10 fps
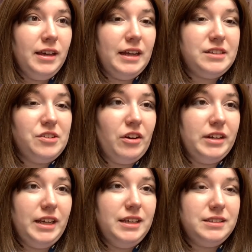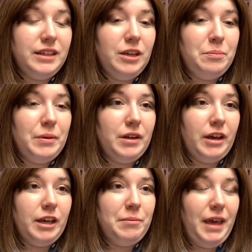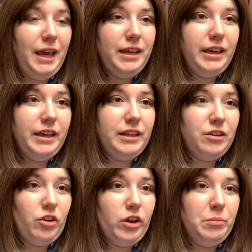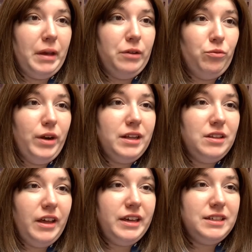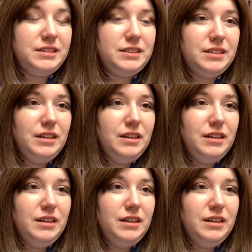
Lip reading: It's not easy, but I'm hanging it on my ring light.